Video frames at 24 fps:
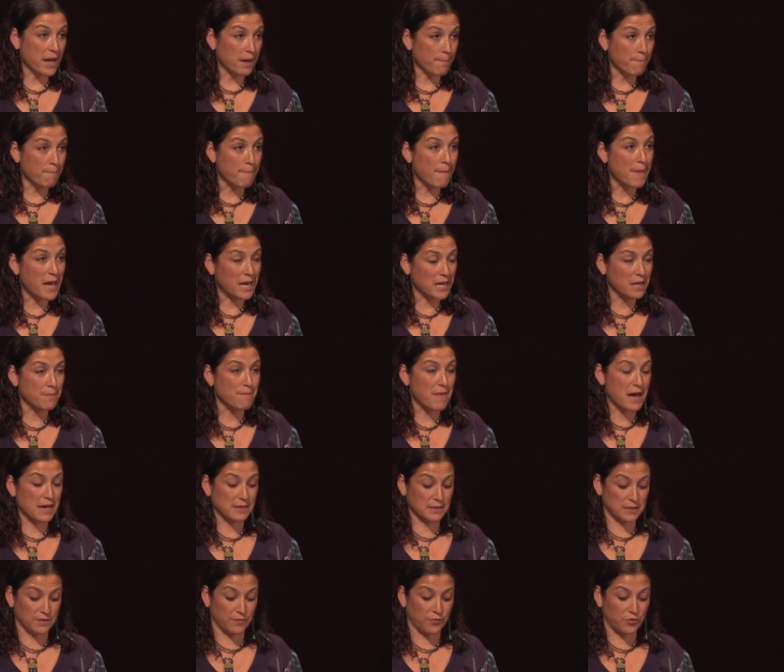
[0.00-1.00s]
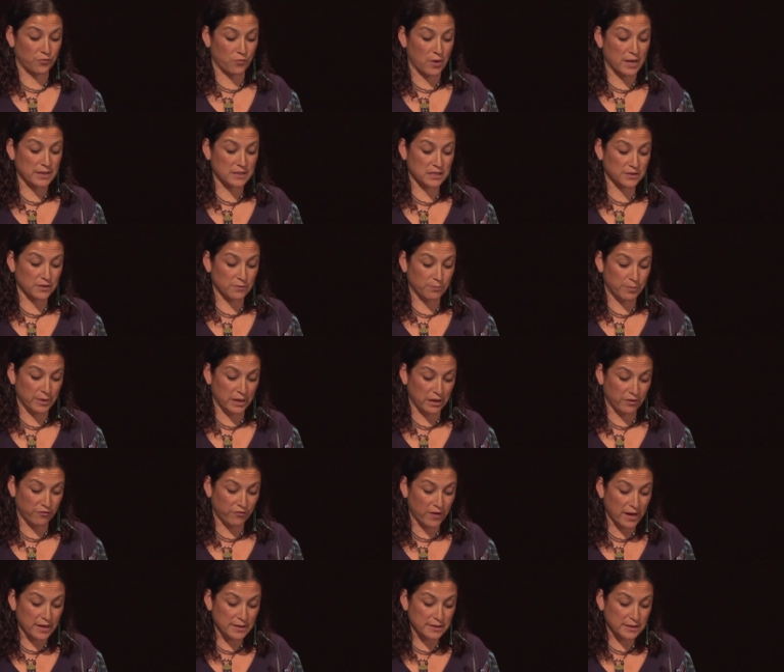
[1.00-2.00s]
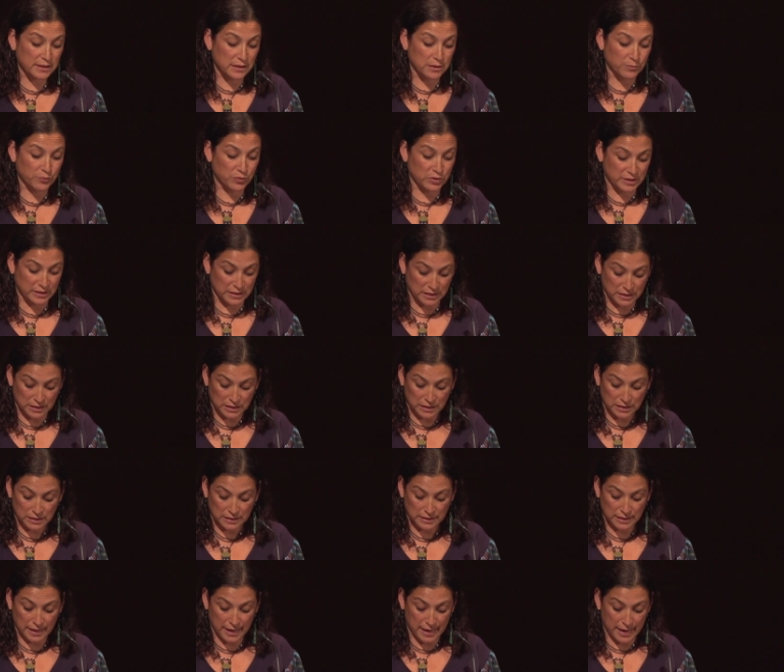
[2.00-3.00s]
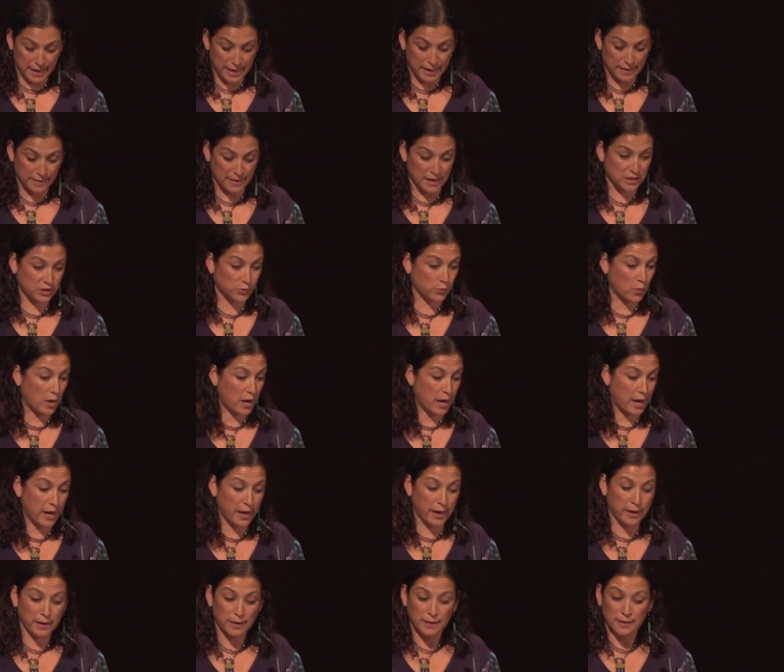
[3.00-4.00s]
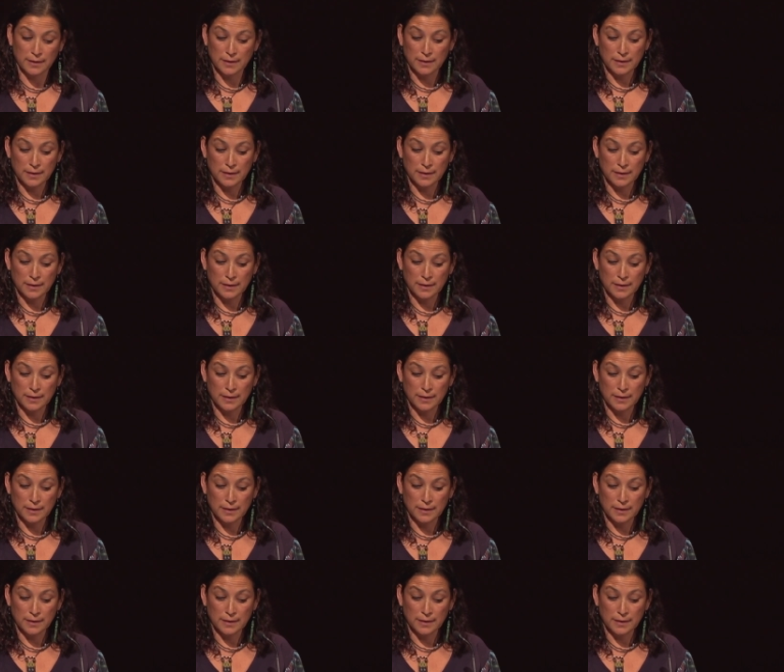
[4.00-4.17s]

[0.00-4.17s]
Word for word: many massive threats being faced in Brazil, and that's why